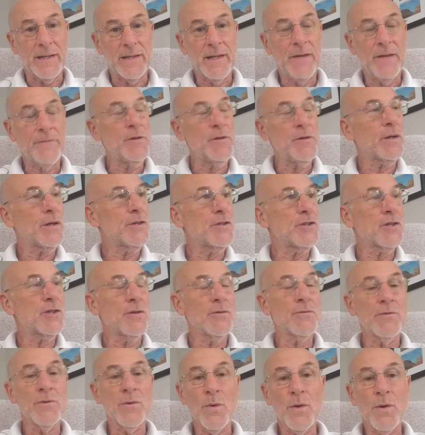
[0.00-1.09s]
If you can
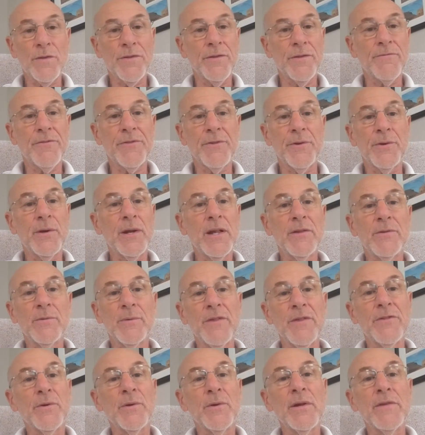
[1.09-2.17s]
shoot north of
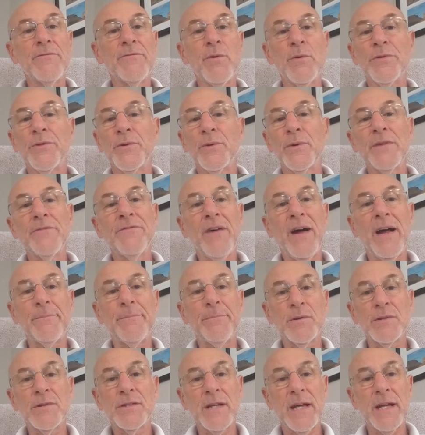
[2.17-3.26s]
33, 34,
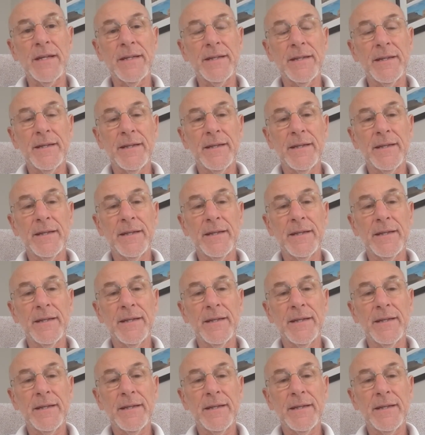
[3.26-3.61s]
35%,